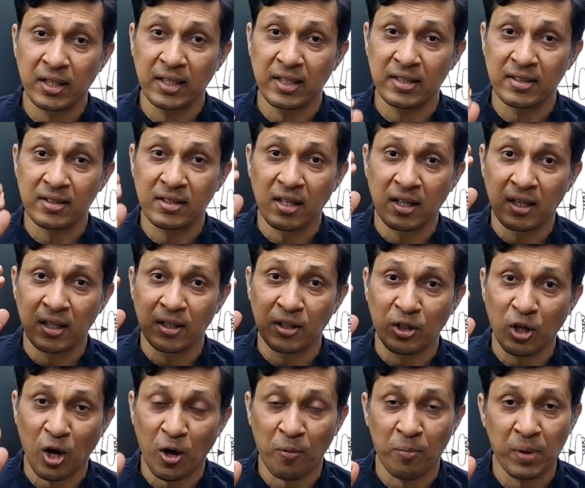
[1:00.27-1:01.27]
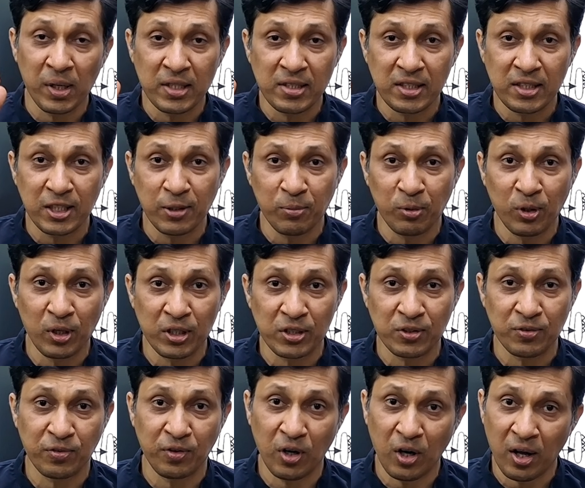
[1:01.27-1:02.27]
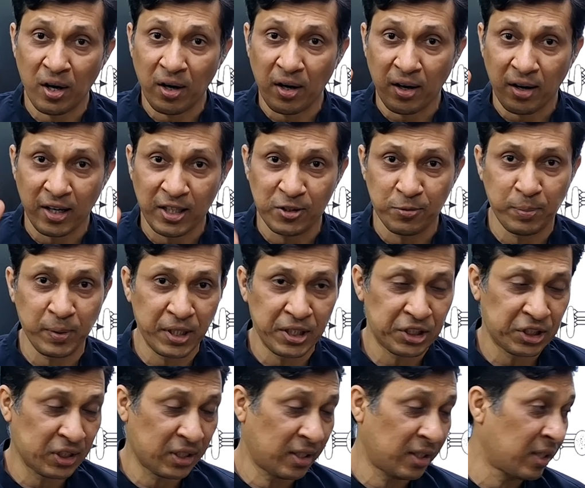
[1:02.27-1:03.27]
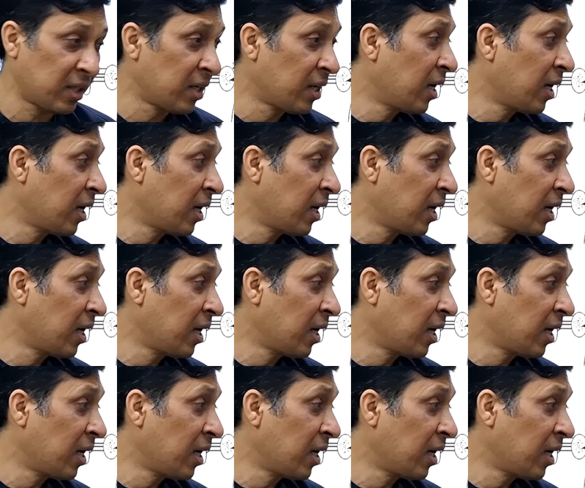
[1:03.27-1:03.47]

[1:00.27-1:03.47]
is the normal stimulus for respiration,